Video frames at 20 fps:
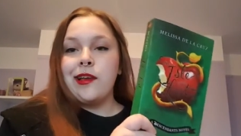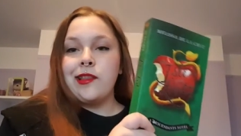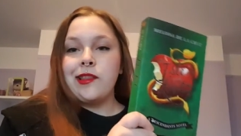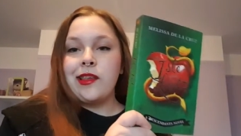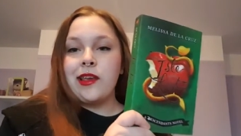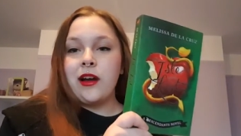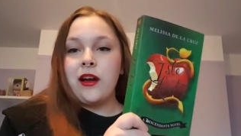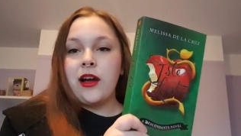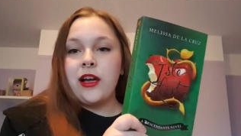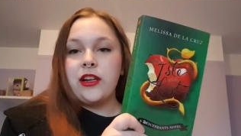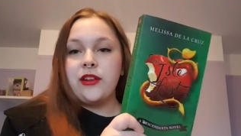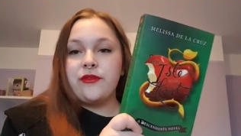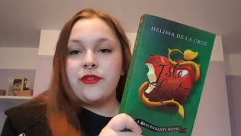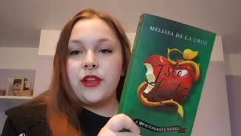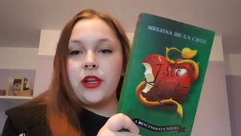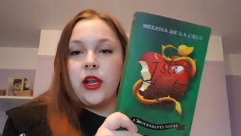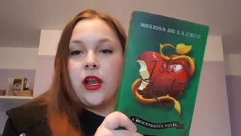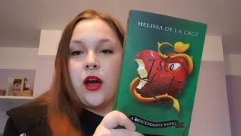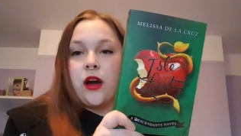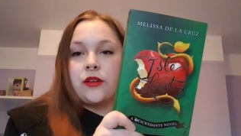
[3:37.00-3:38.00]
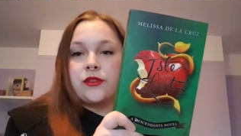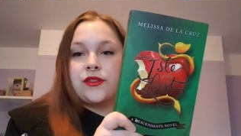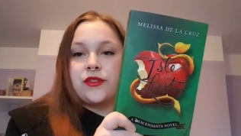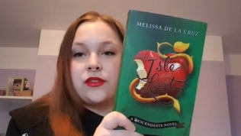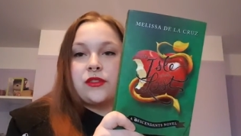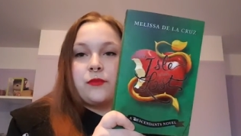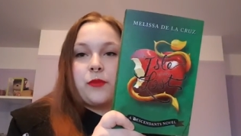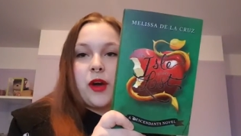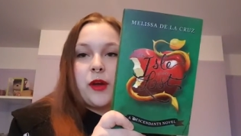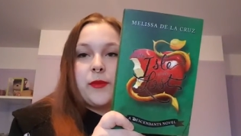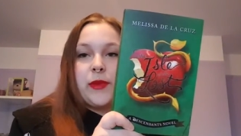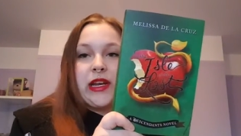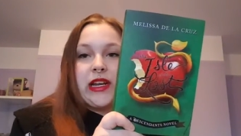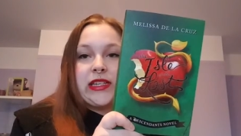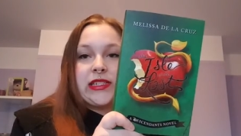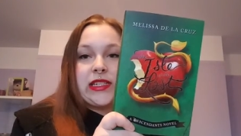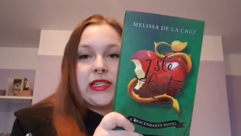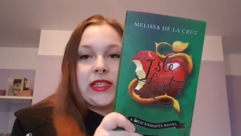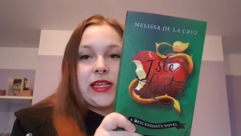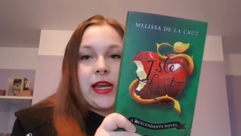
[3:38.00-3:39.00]
The Isle of the Lost by
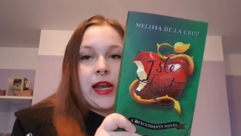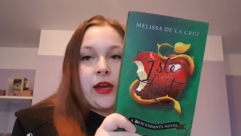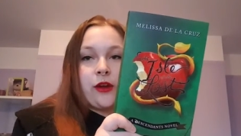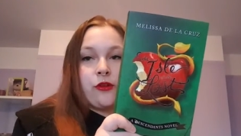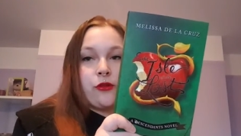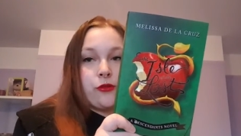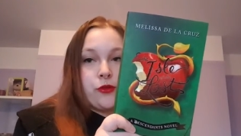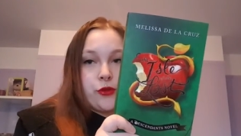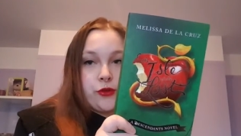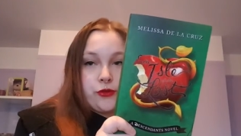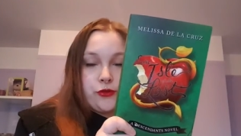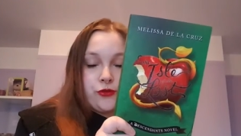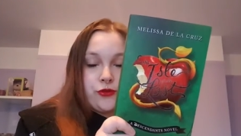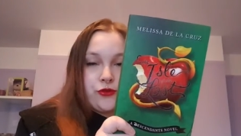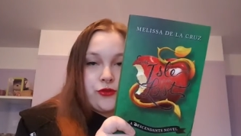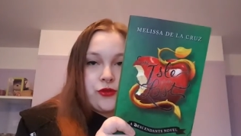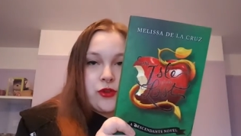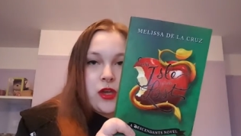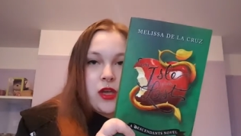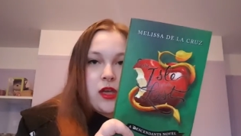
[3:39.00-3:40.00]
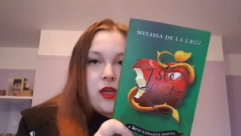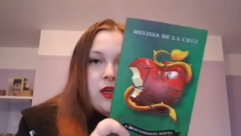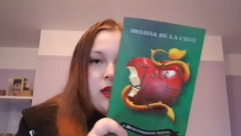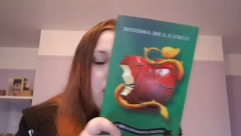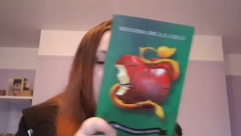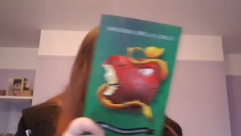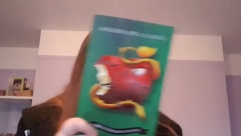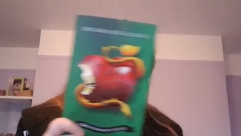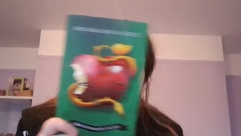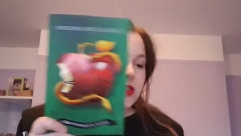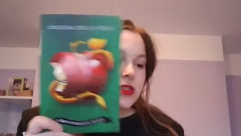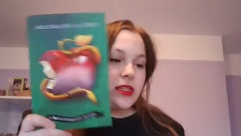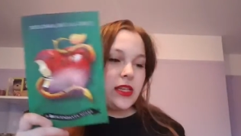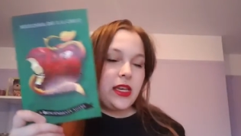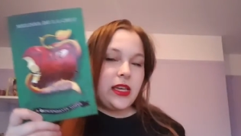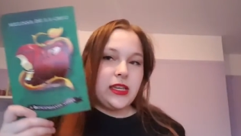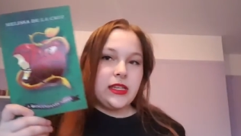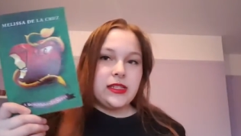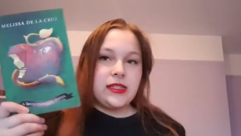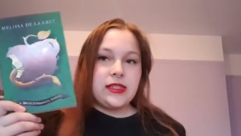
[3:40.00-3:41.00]
Melissa de la Cruz. This
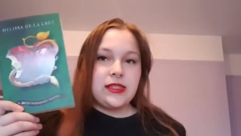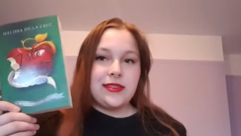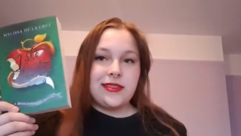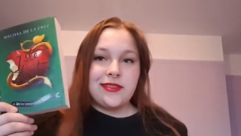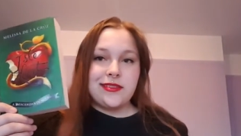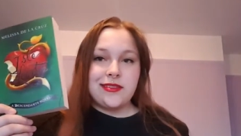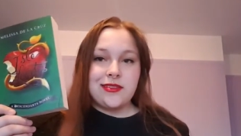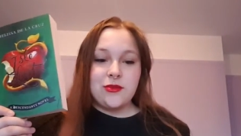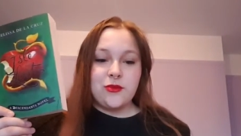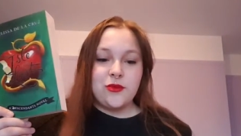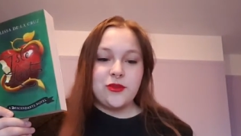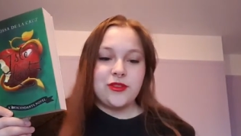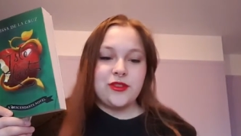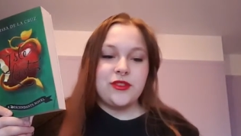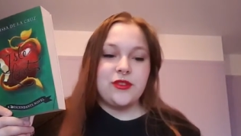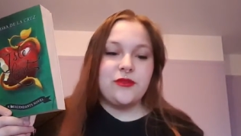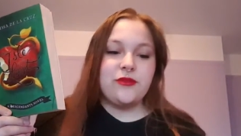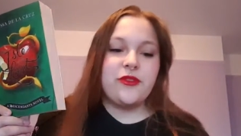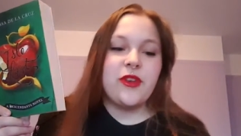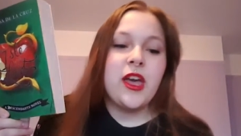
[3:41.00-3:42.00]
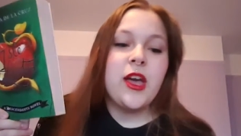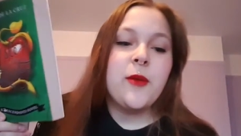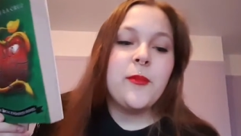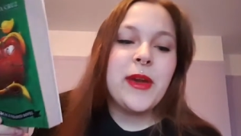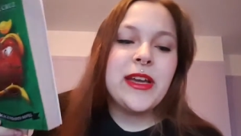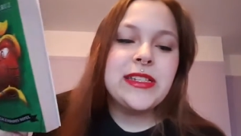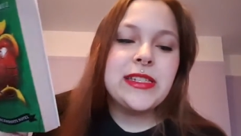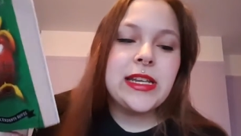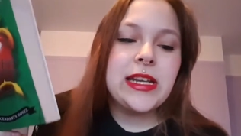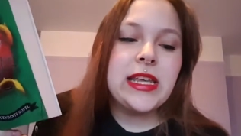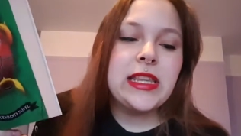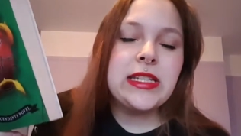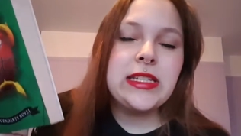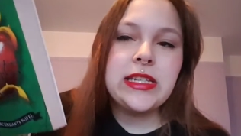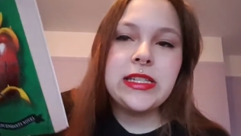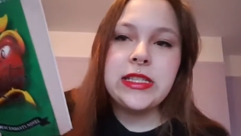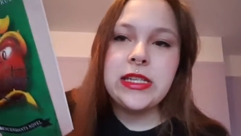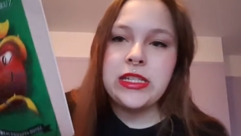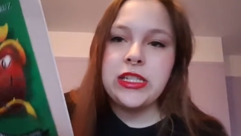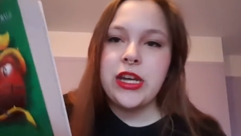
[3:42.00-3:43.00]
is sort of, basically the
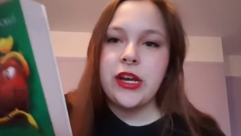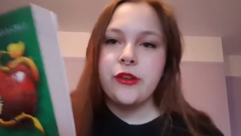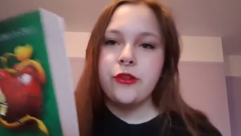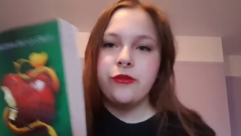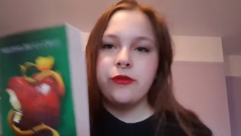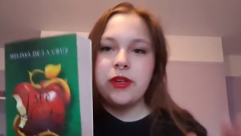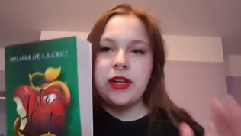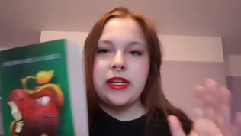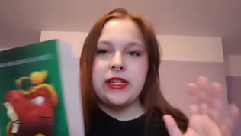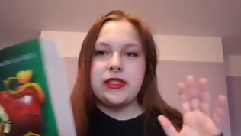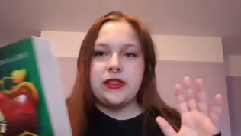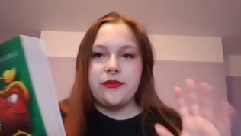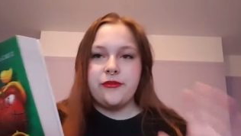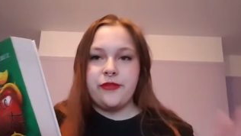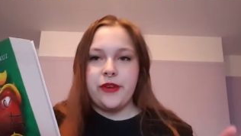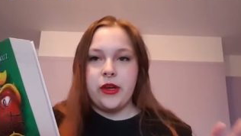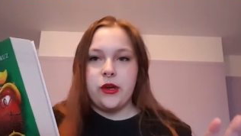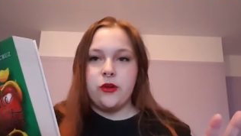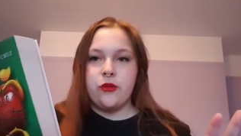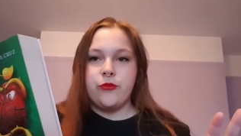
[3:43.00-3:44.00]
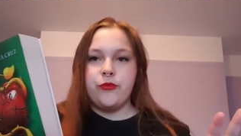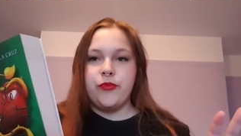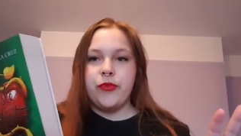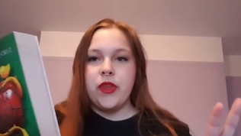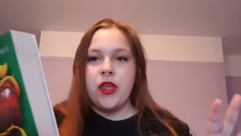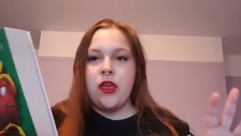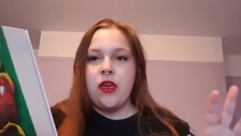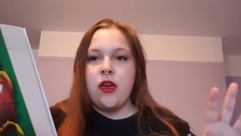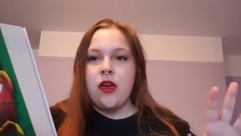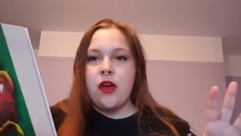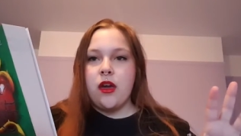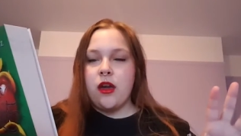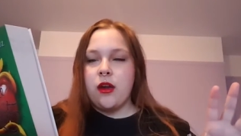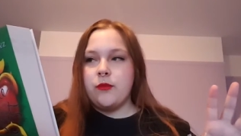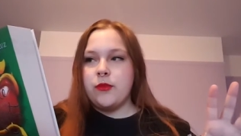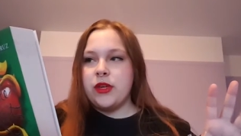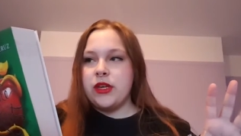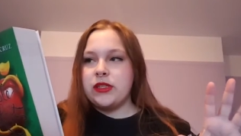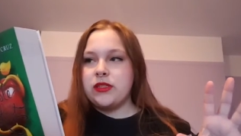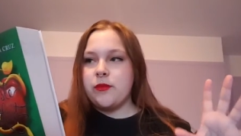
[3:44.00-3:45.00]
Disney Channel released a film
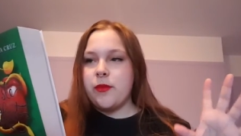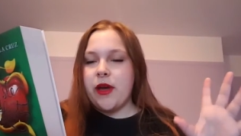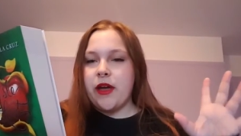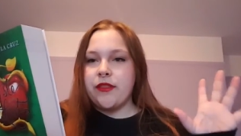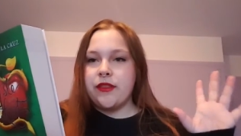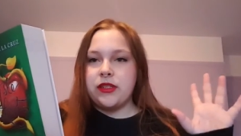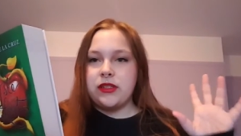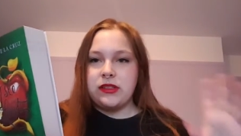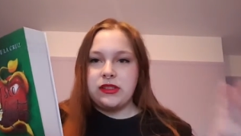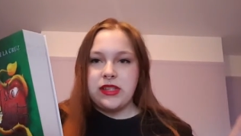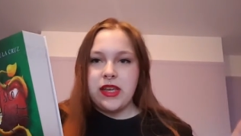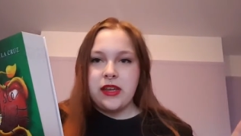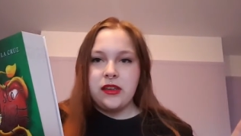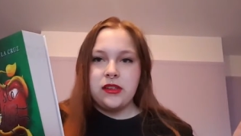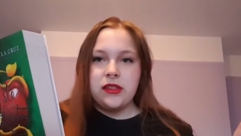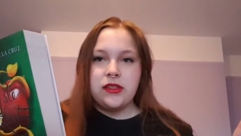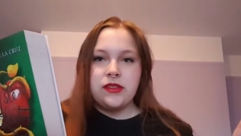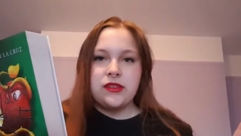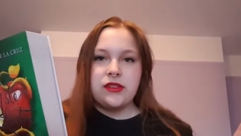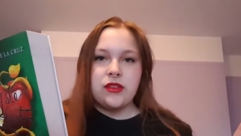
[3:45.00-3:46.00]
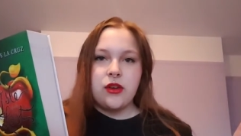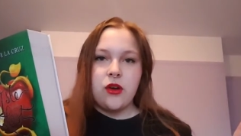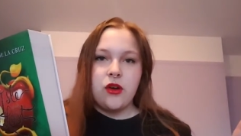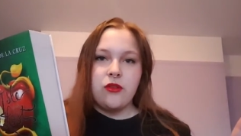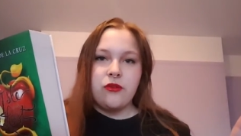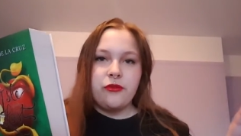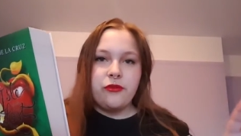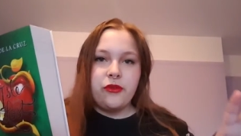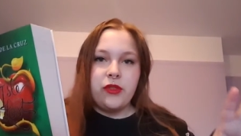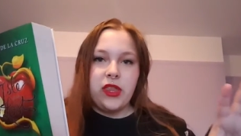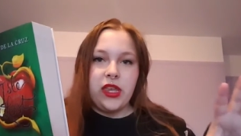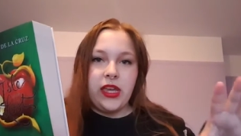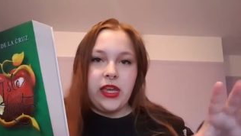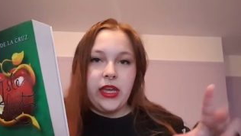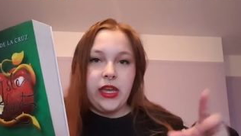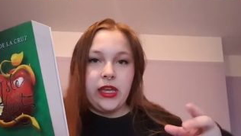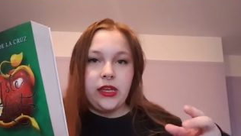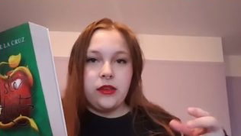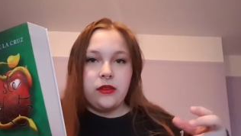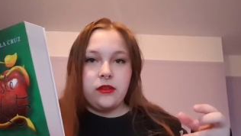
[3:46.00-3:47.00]
that is about the descendants of
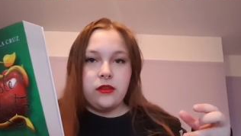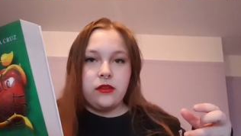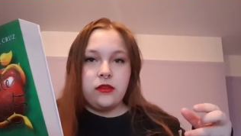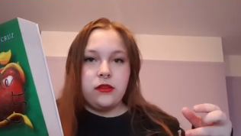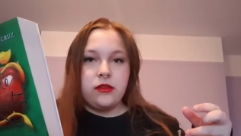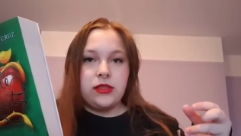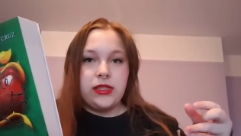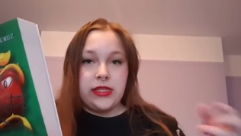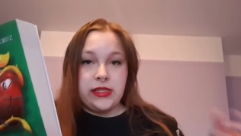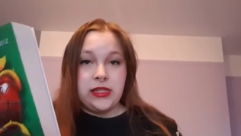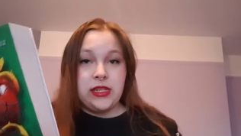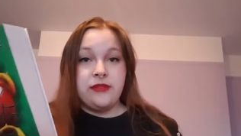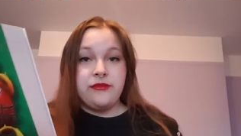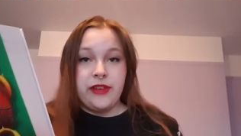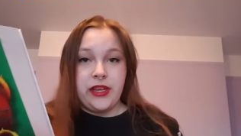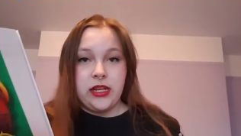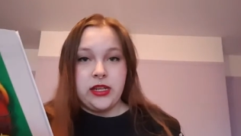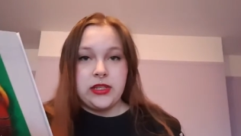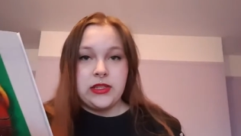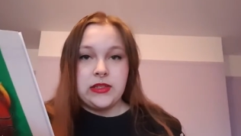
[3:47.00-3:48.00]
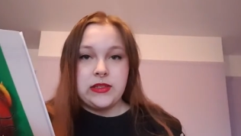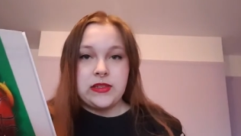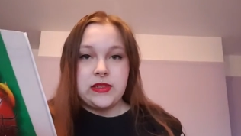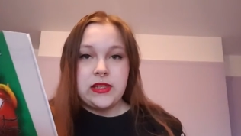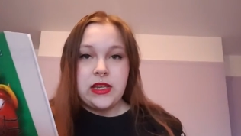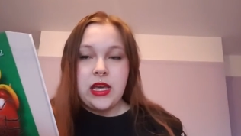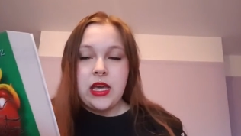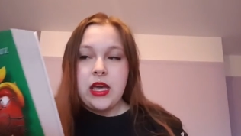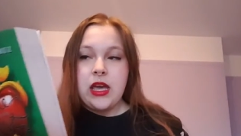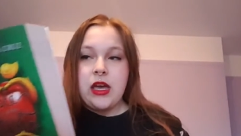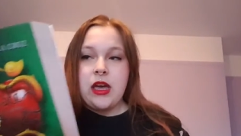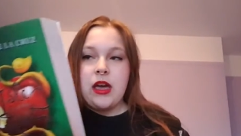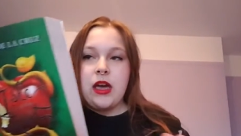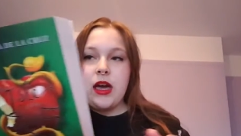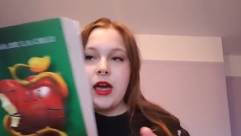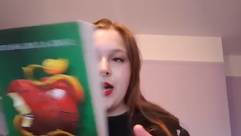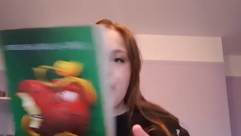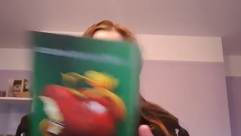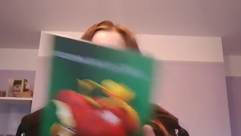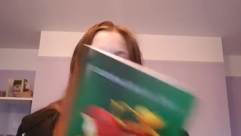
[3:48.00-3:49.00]
the Disney villains,
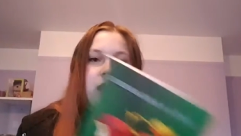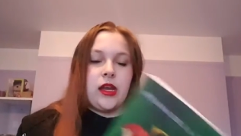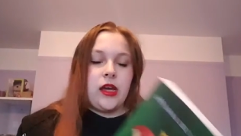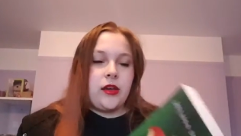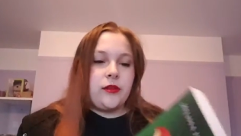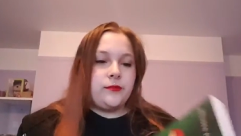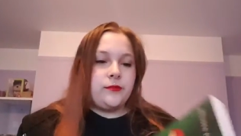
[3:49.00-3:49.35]
and